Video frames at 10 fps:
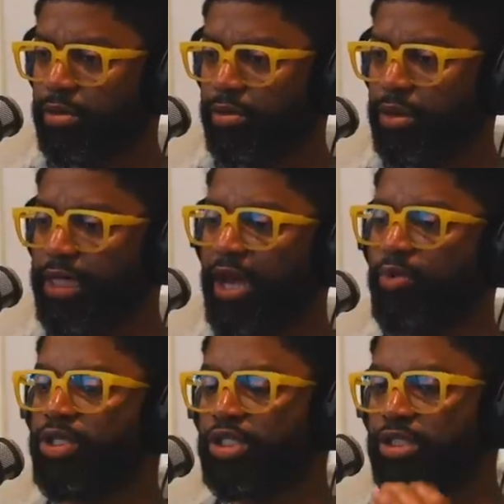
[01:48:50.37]
Now we
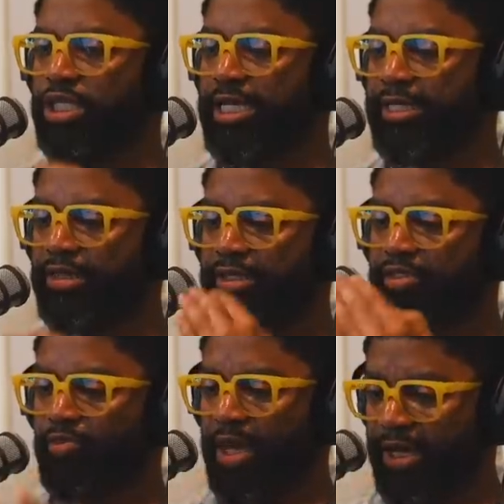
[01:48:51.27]
just need this
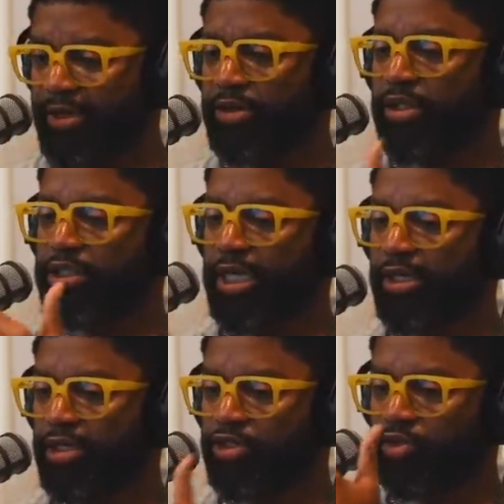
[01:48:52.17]
man to tell
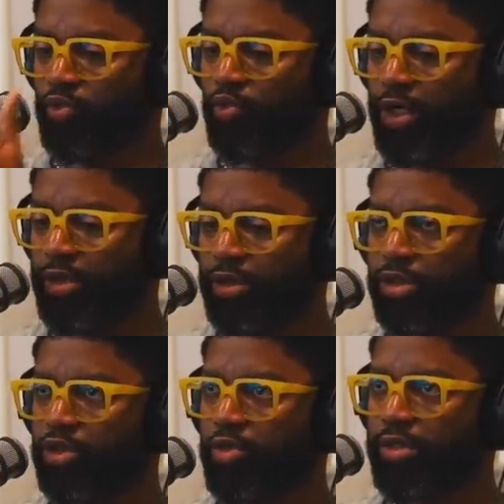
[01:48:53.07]
us what the
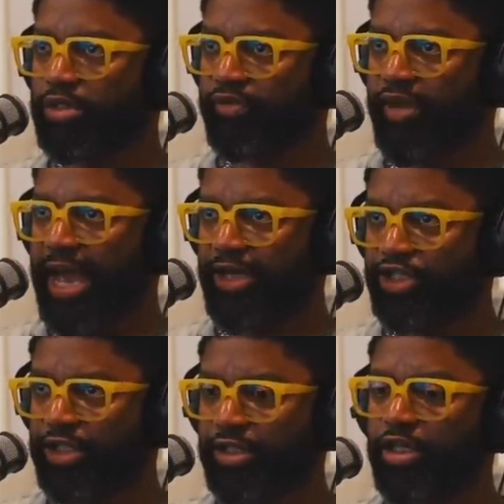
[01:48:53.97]
course of
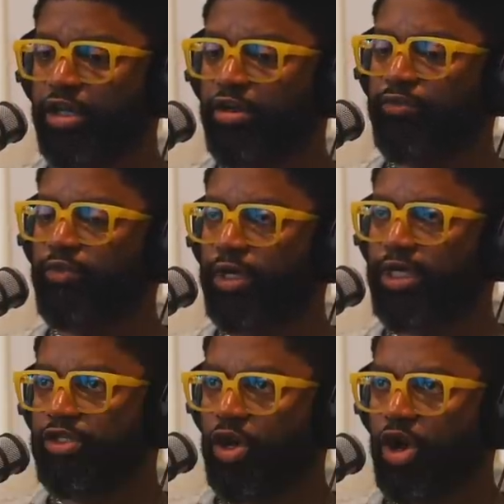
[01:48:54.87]
action for
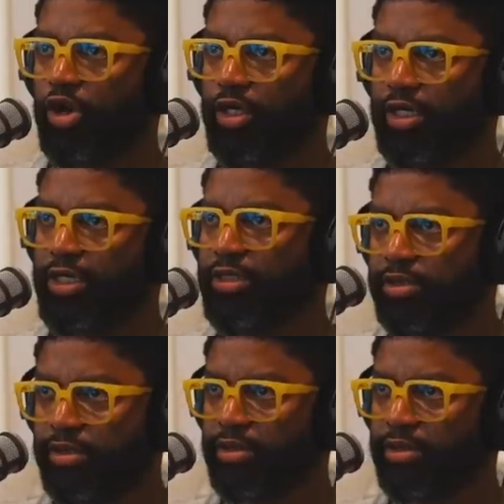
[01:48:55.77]
his heart is.